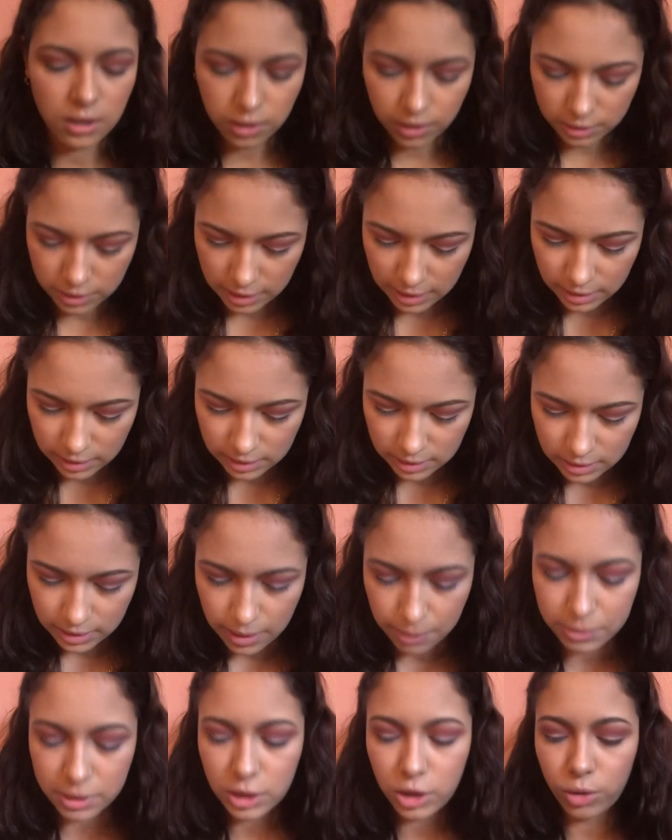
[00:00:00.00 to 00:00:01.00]
Okay,
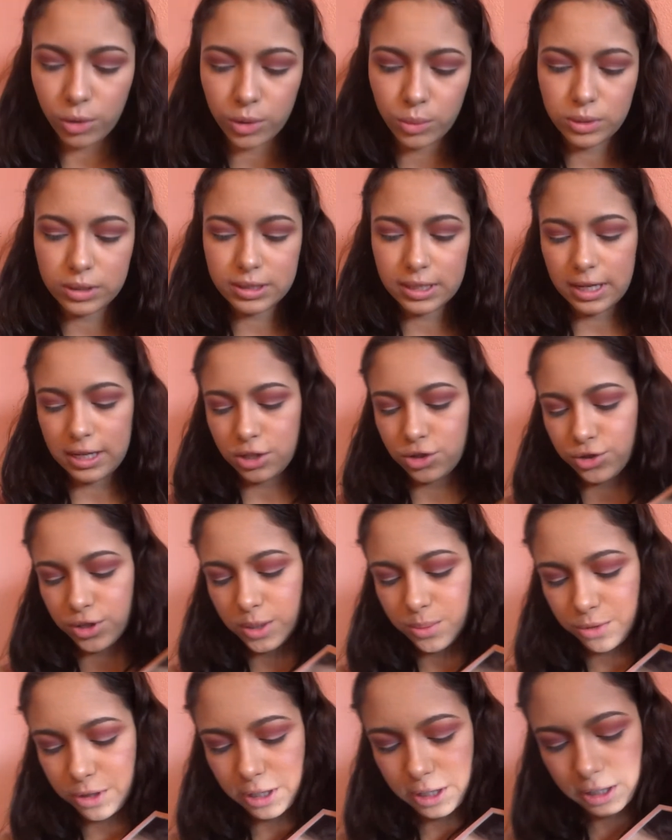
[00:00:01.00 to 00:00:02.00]
I'm going to go in with
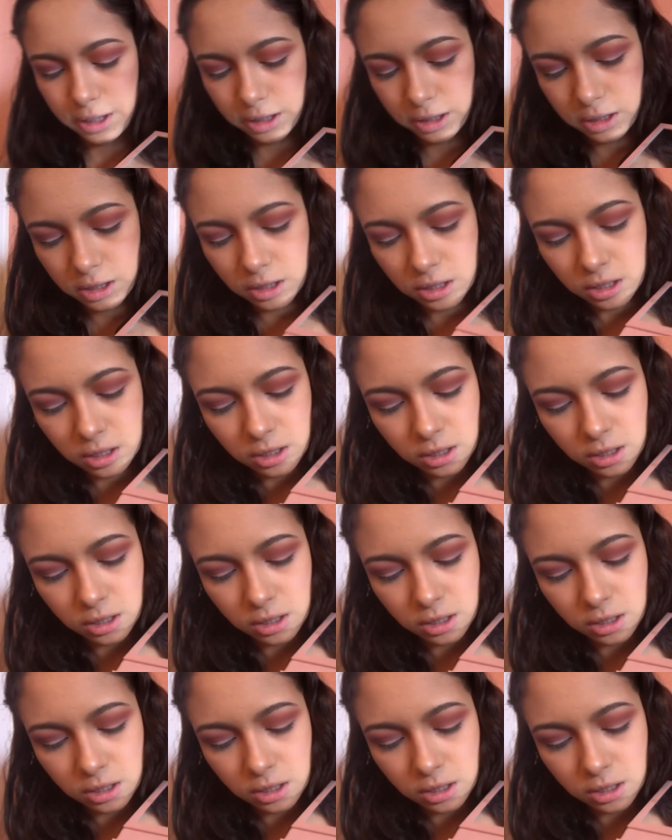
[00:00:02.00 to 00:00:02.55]
Daydream right here.